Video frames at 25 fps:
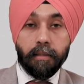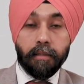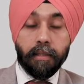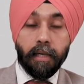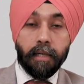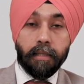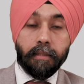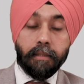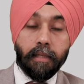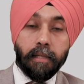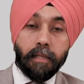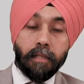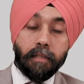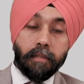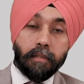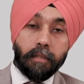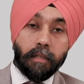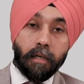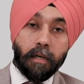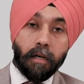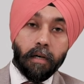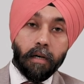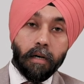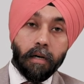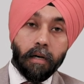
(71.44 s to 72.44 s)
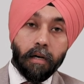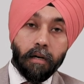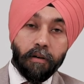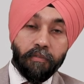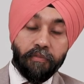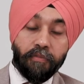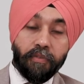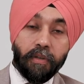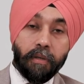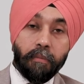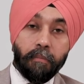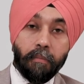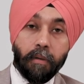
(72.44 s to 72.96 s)
that there is a
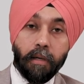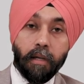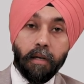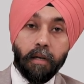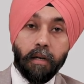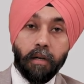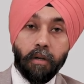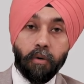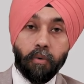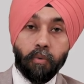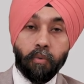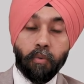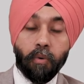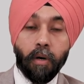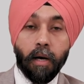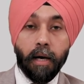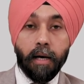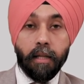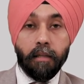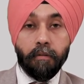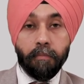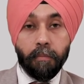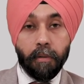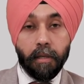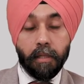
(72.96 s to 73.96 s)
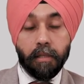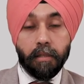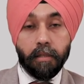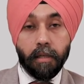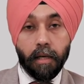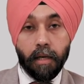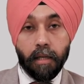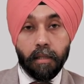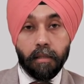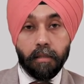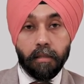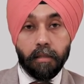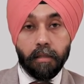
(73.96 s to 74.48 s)
female who has breast
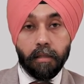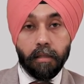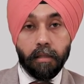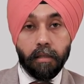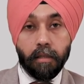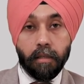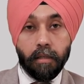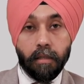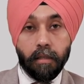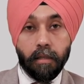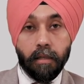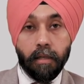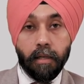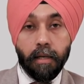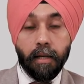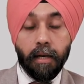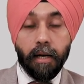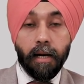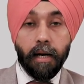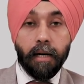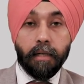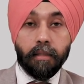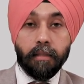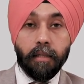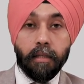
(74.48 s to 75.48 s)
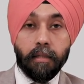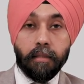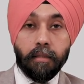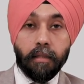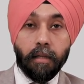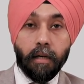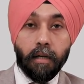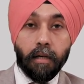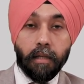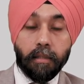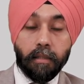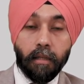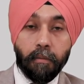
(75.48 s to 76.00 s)
cancer and there is
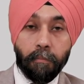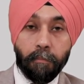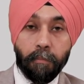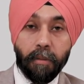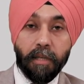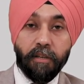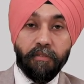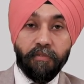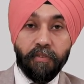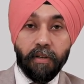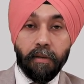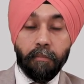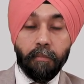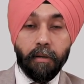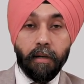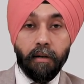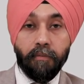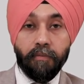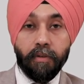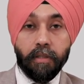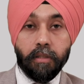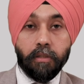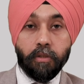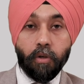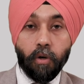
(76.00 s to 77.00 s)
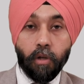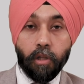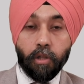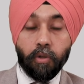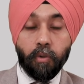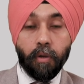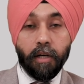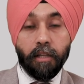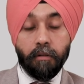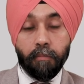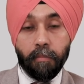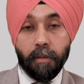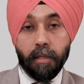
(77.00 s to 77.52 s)
another B female which also
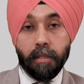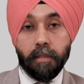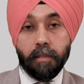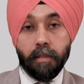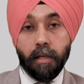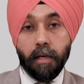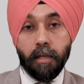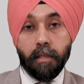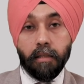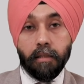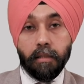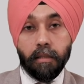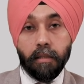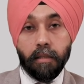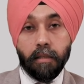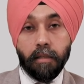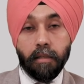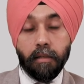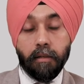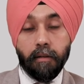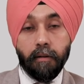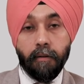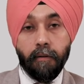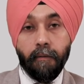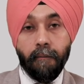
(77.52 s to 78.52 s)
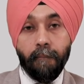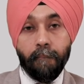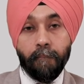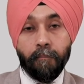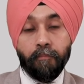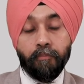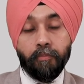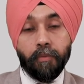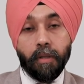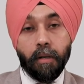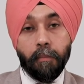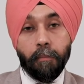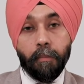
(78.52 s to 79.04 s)
has breast cancer.
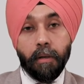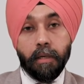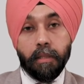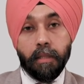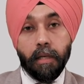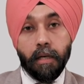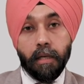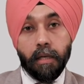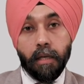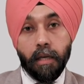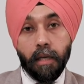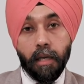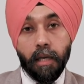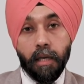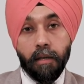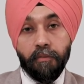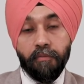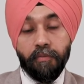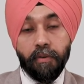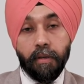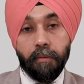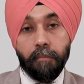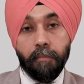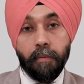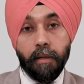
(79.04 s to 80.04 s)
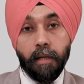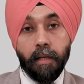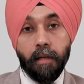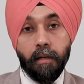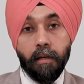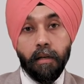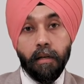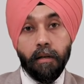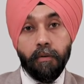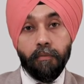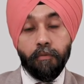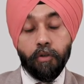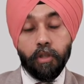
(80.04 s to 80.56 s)
But the A female
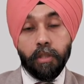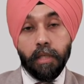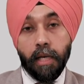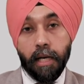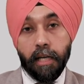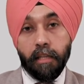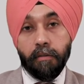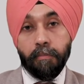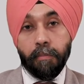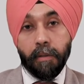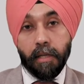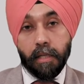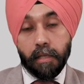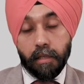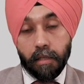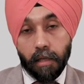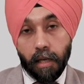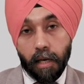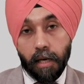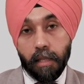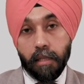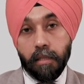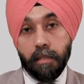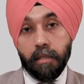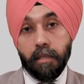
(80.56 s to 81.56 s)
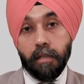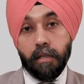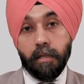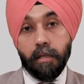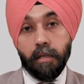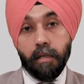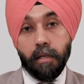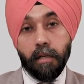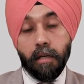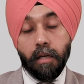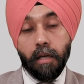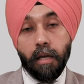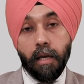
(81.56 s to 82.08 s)
which has breast cancer
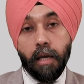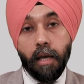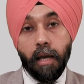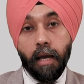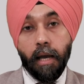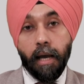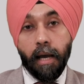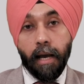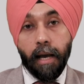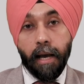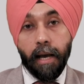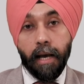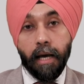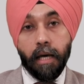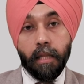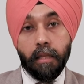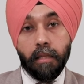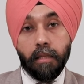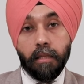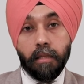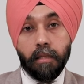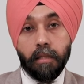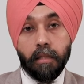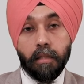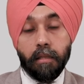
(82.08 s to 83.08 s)
has